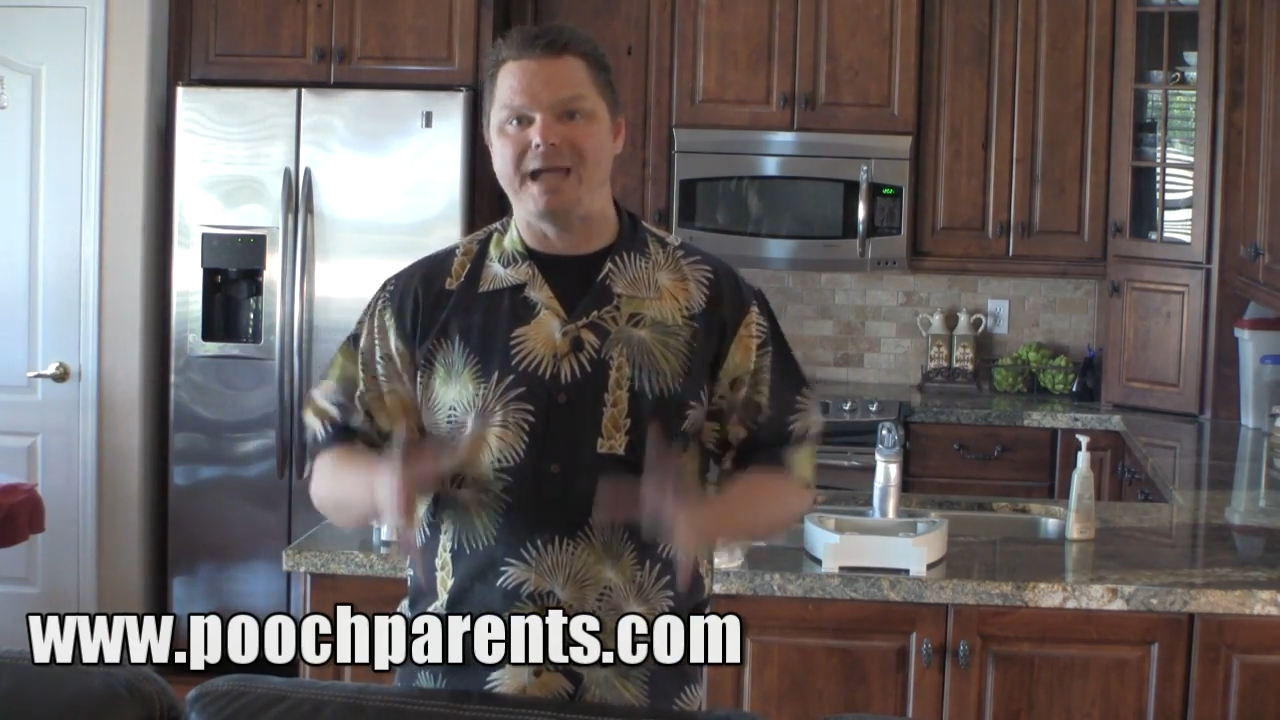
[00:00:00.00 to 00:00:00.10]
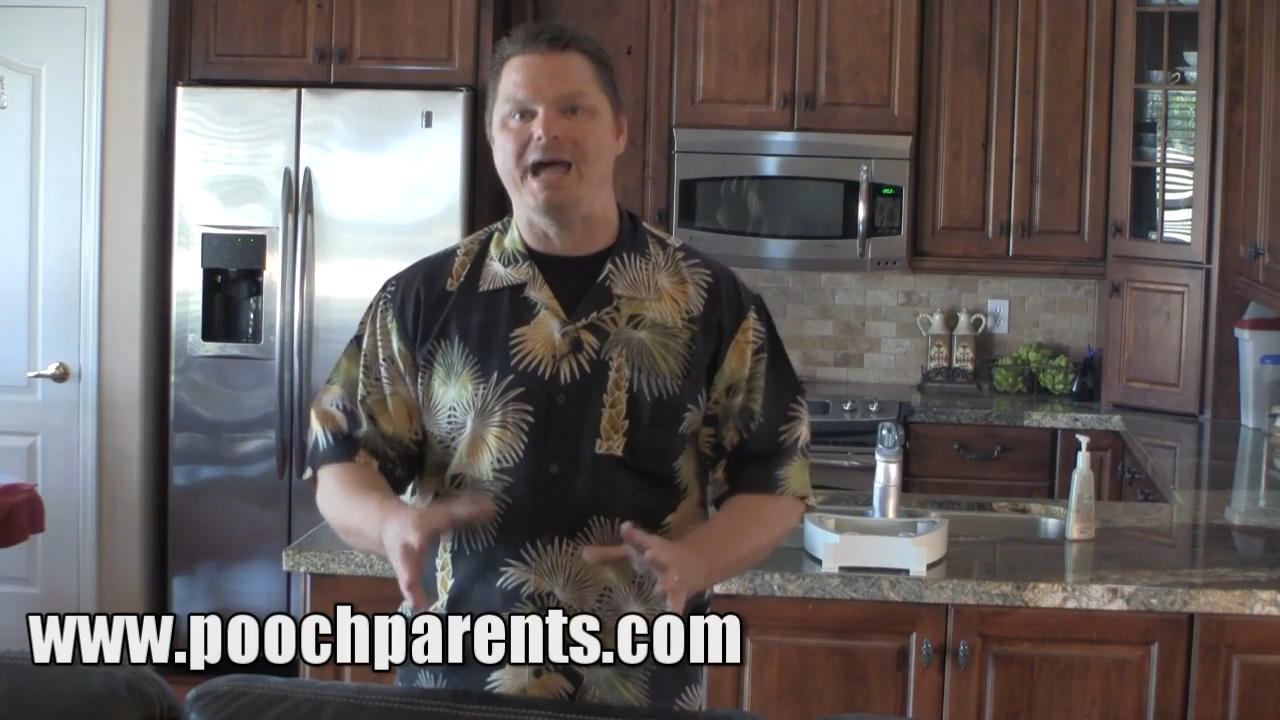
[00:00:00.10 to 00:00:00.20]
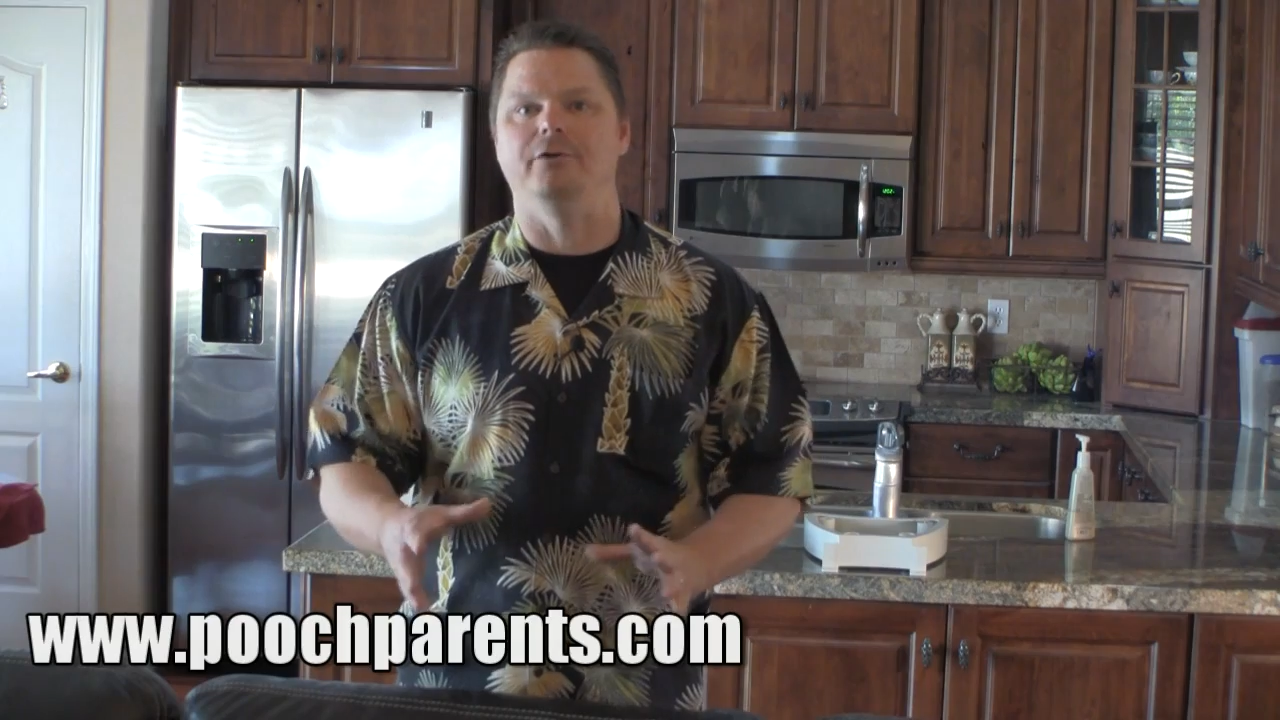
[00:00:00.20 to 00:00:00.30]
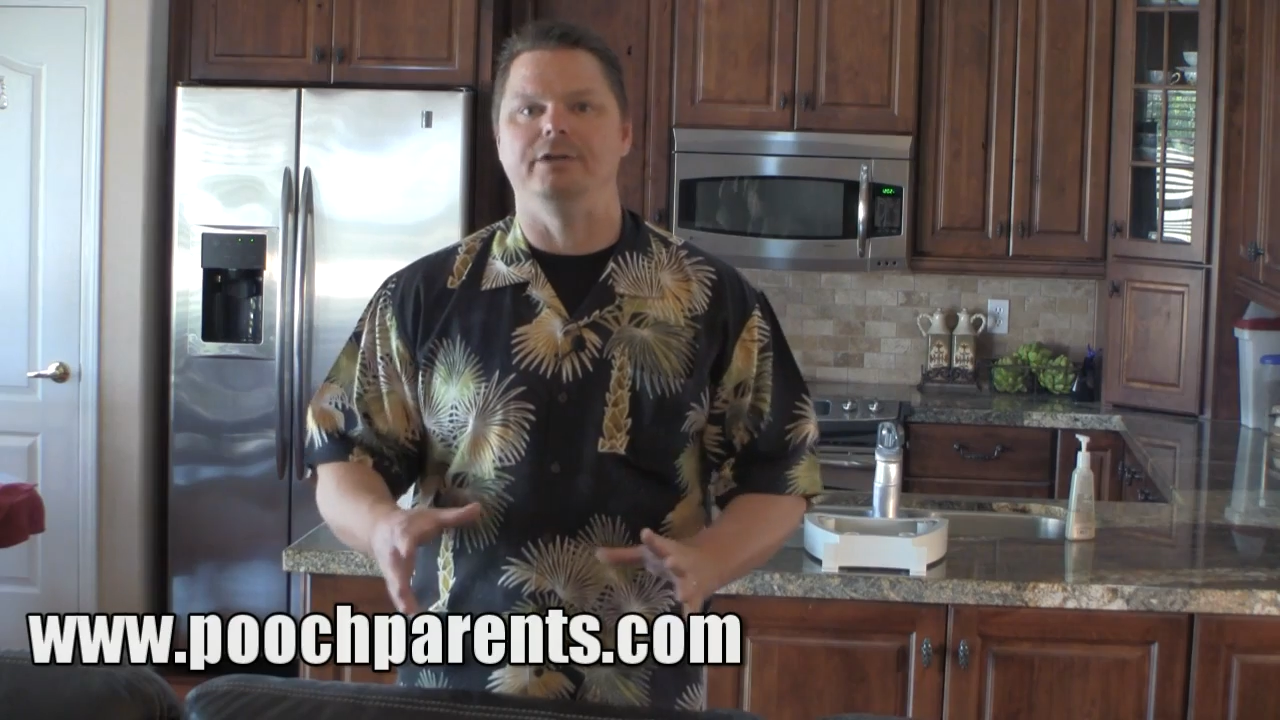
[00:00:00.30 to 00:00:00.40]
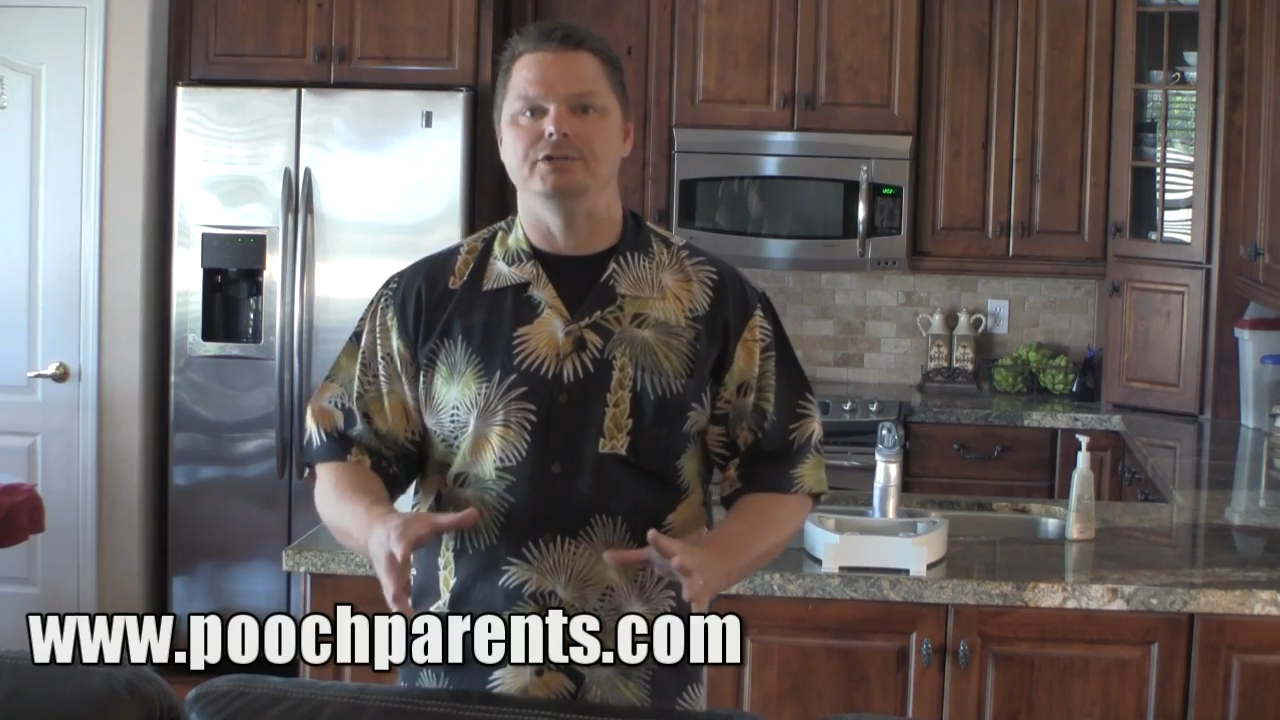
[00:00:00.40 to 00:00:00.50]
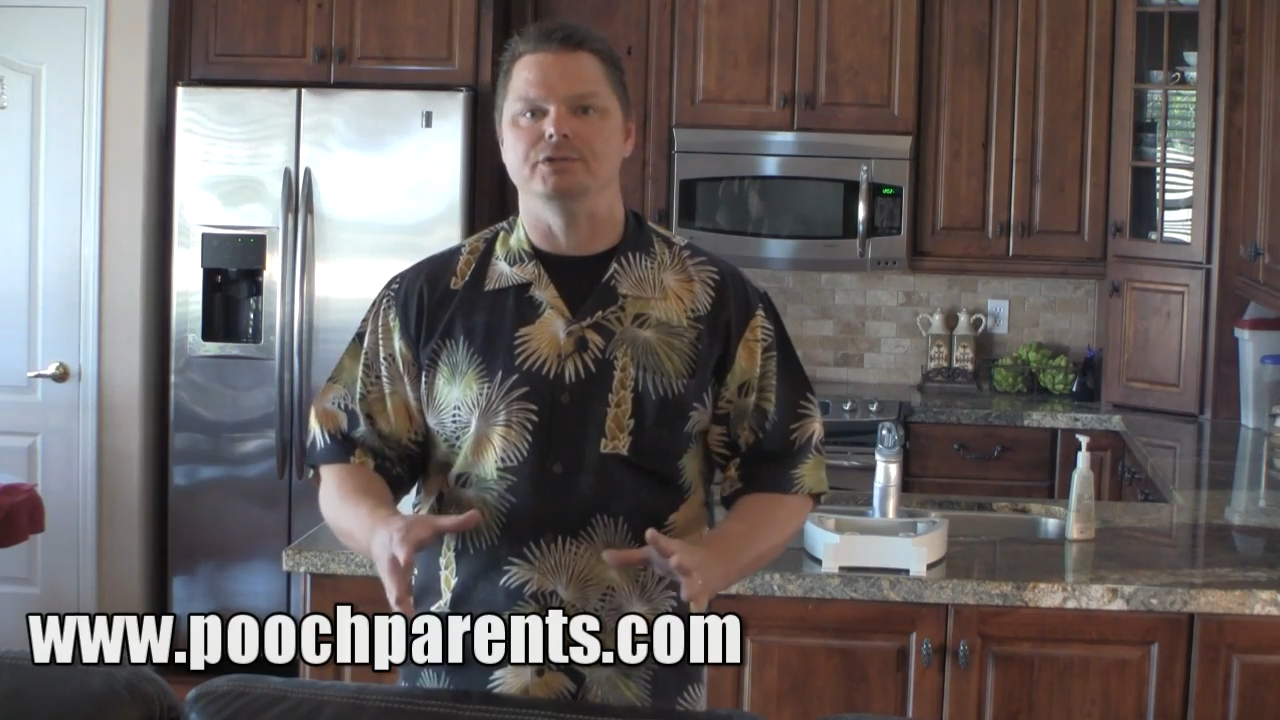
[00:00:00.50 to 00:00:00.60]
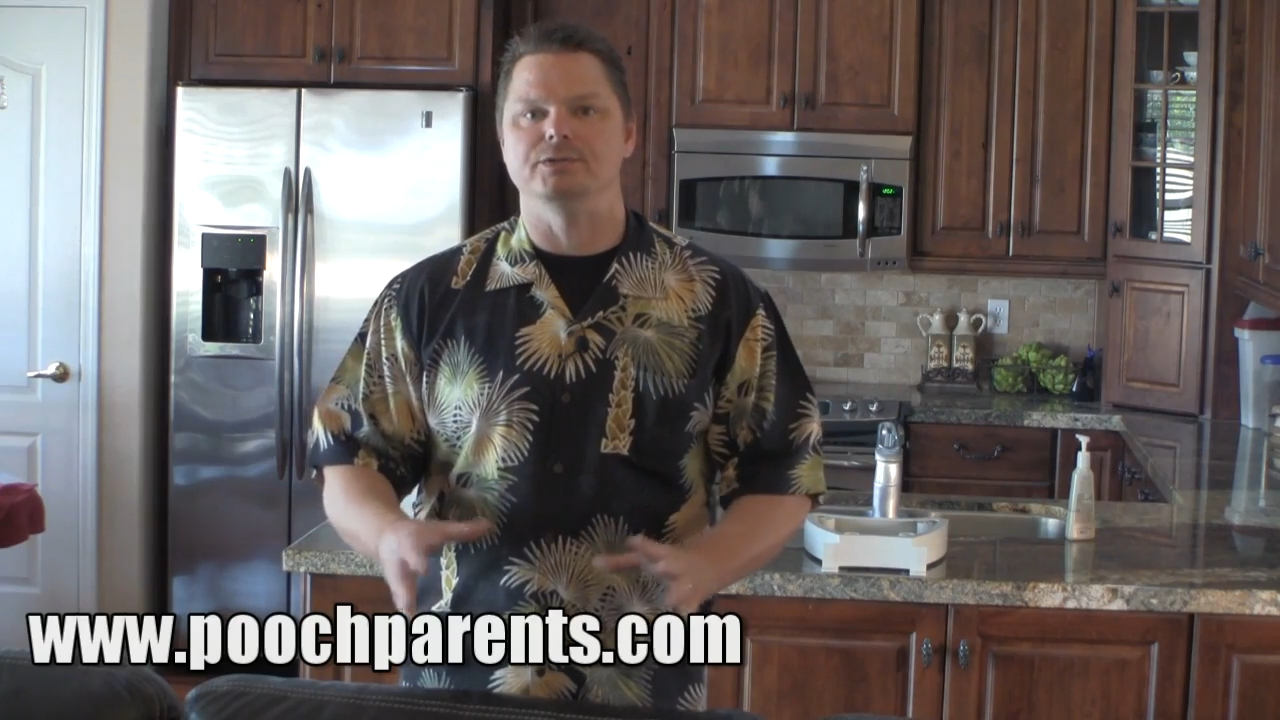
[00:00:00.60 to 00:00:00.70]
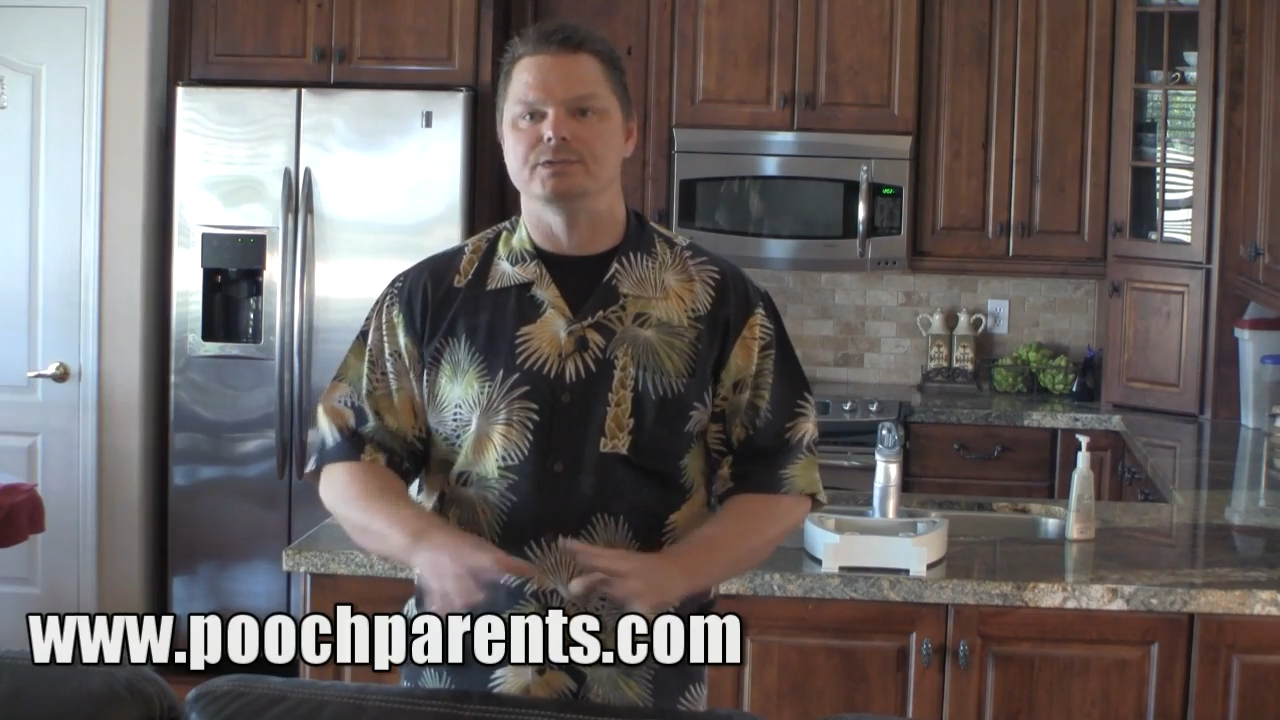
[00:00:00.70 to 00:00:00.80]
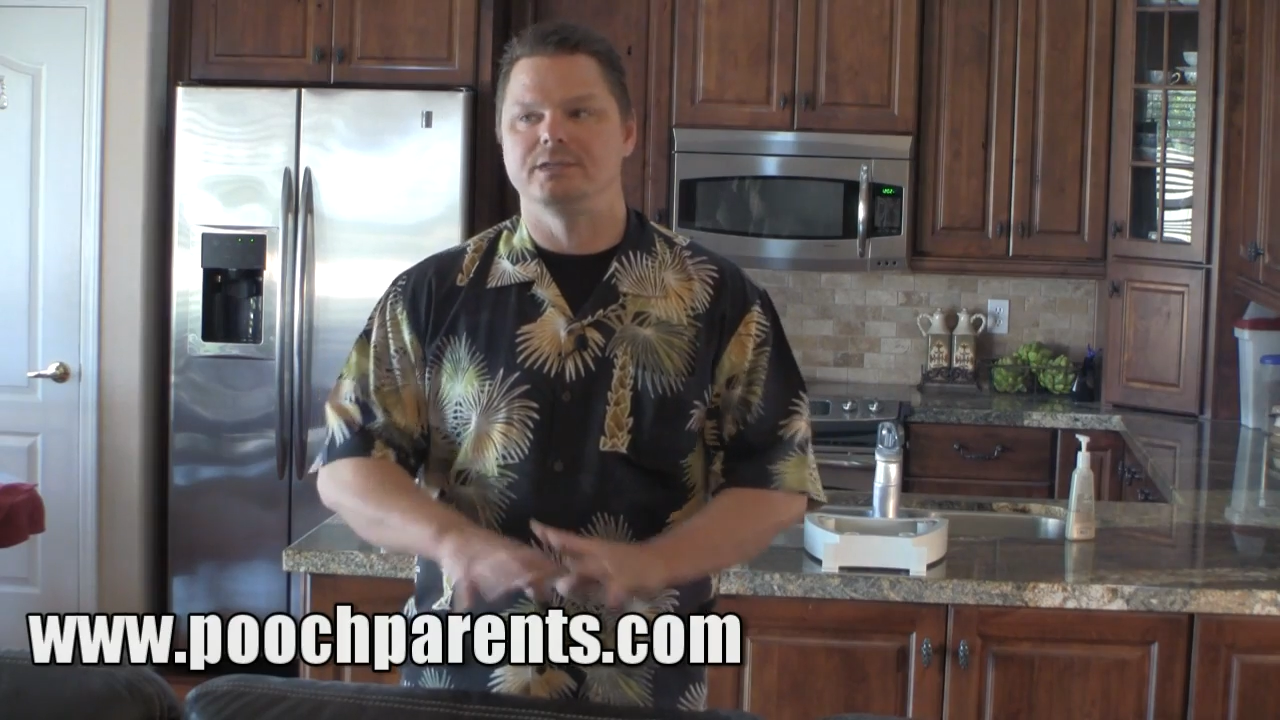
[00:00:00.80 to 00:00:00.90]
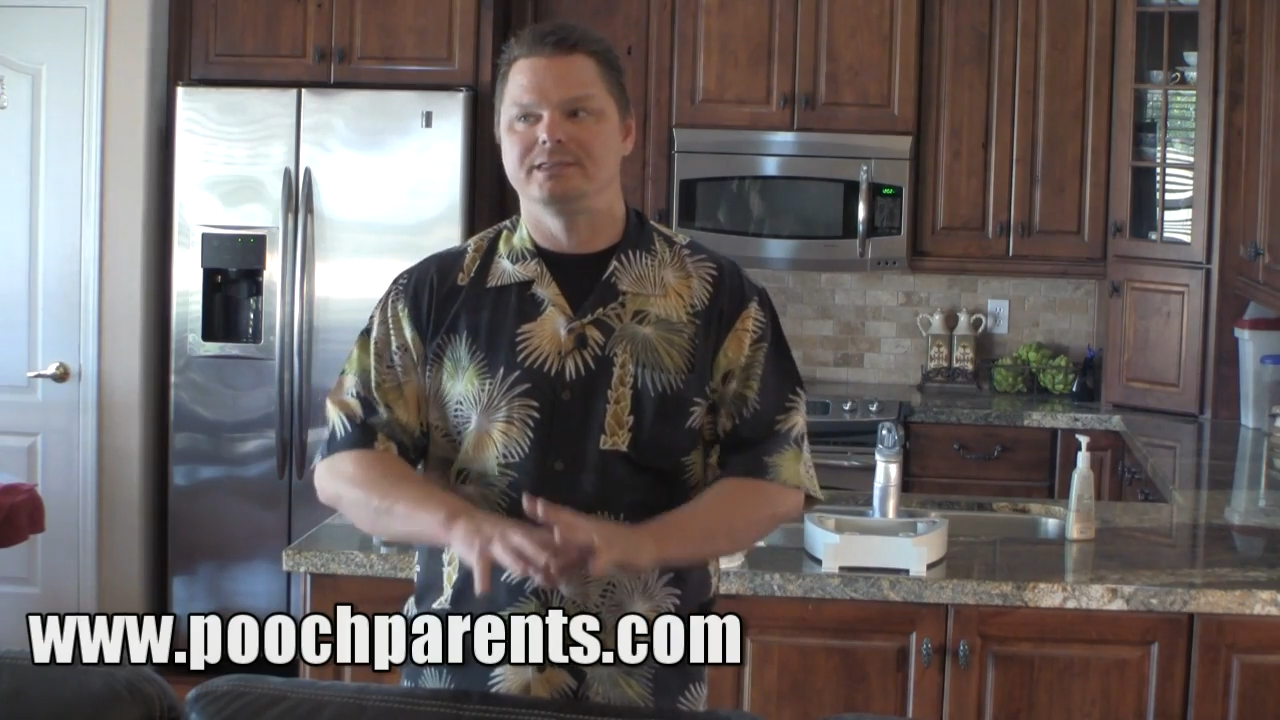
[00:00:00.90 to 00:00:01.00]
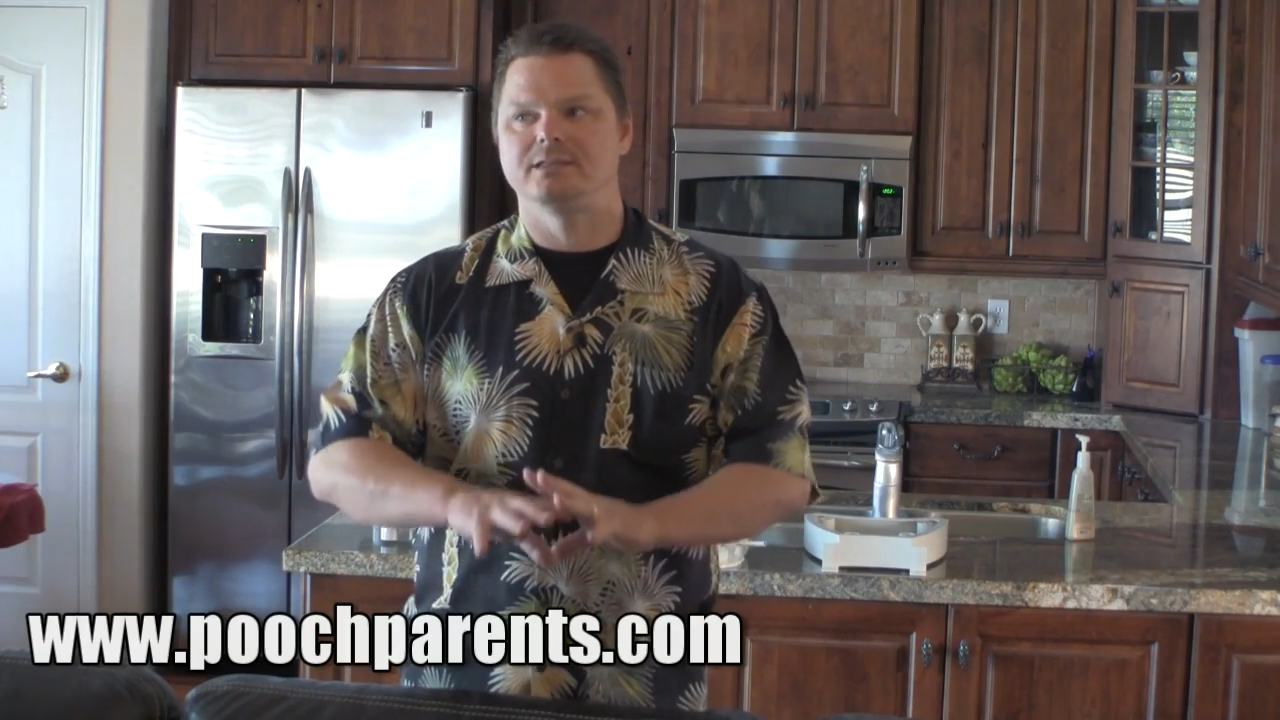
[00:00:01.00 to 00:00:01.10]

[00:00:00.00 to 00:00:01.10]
battery juice.